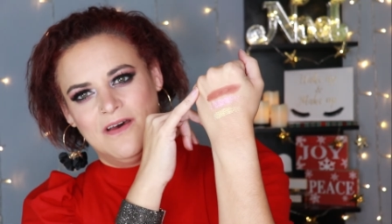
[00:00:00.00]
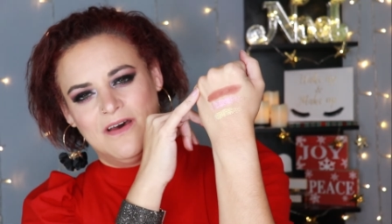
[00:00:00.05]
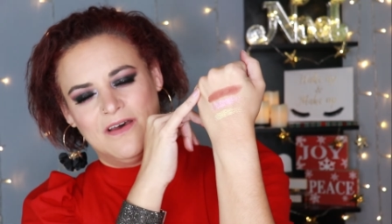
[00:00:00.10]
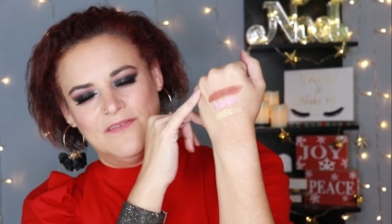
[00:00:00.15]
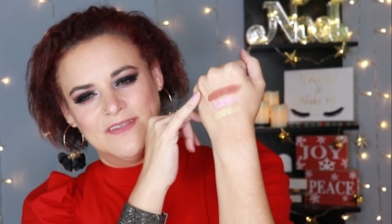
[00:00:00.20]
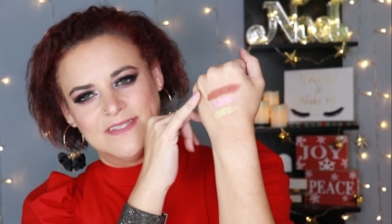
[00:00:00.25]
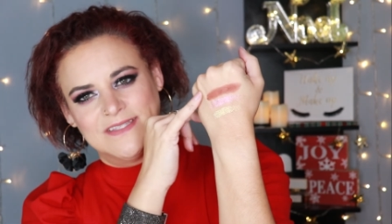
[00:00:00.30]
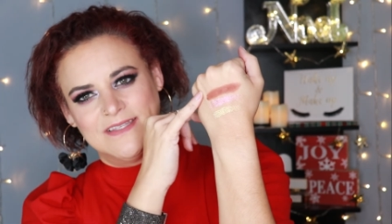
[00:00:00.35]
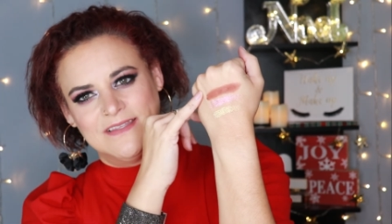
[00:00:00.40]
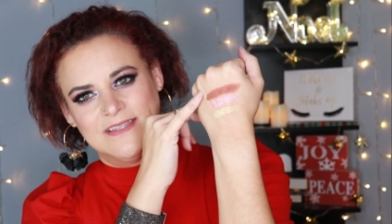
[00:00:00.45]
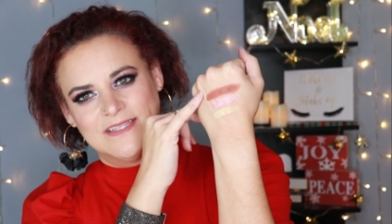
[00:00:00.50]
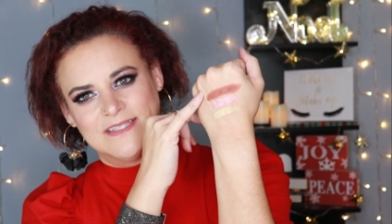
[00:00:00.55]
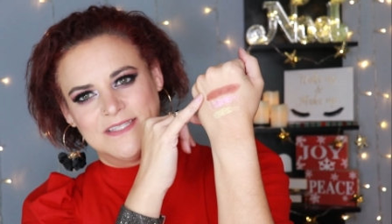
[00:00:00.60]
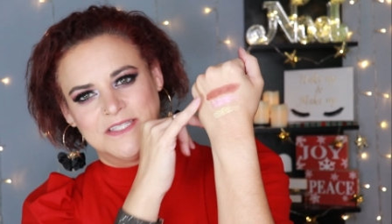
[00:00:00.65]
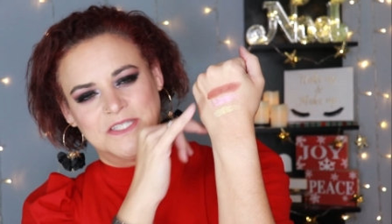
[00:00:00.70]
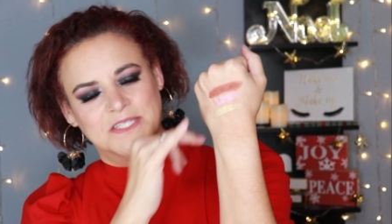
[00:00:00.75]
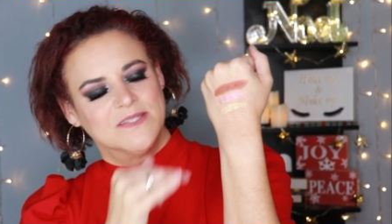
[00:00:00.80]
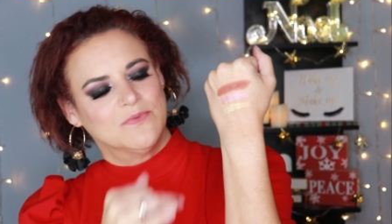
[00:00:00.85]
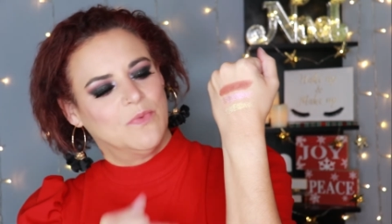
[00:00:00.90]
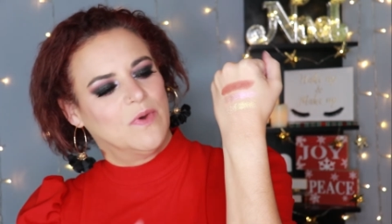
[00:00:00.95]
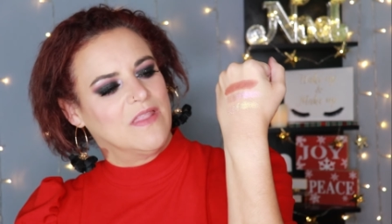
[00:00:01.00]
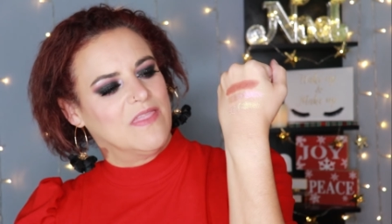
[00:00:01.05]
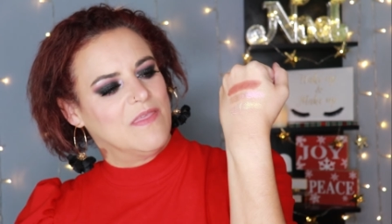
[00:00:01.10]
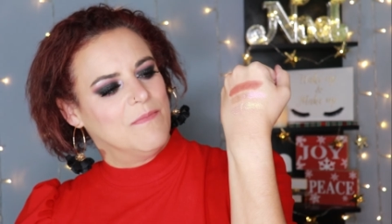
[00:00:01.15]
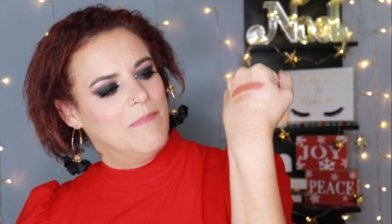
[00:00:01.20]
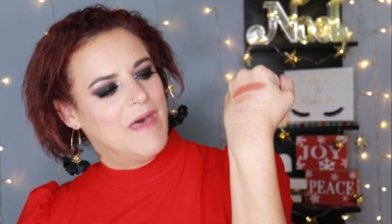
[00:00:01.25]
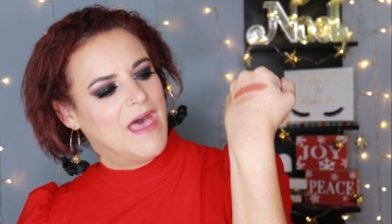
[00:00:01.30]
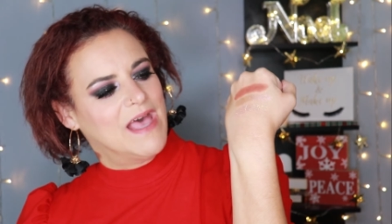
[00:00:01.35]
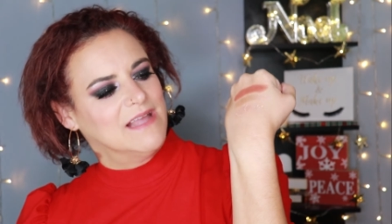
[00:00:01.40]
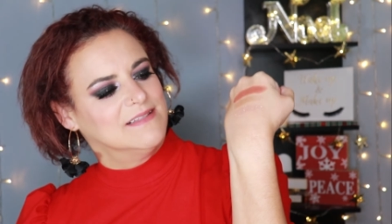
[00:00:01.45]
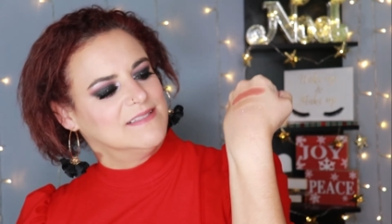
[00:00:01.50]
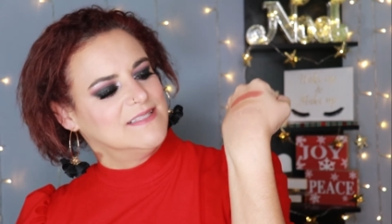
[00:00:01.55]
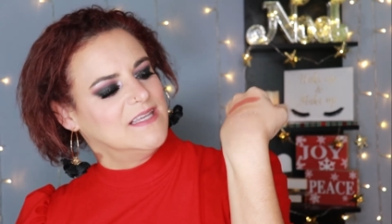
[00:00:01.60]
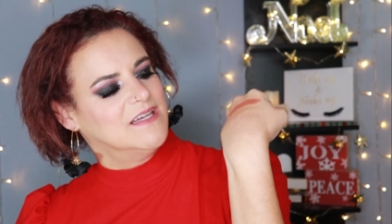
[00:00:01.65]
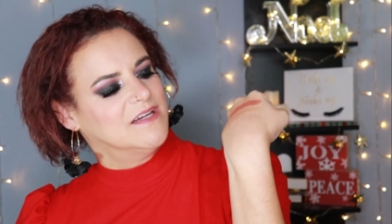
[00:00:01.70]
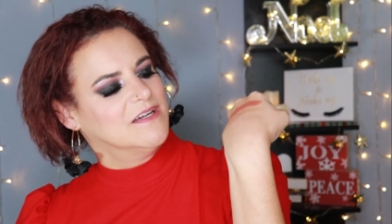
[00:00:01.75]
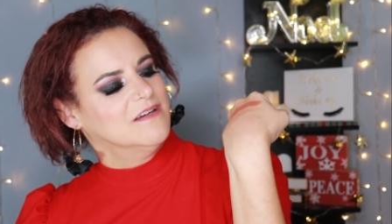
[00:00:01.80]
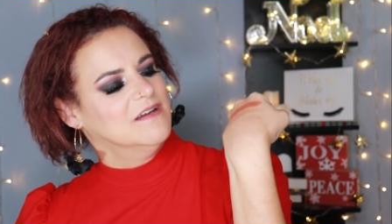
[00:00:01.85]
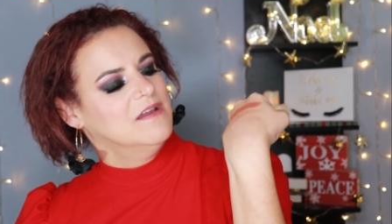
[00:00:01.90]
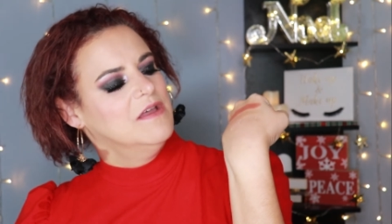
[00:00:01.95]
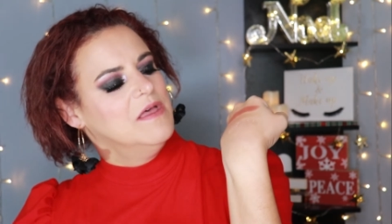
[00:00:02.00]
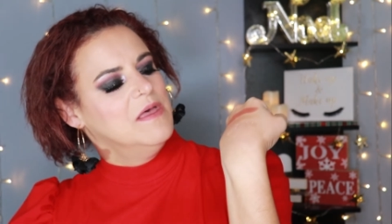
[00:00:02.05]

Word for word: Obviously this is just one of the mattes here,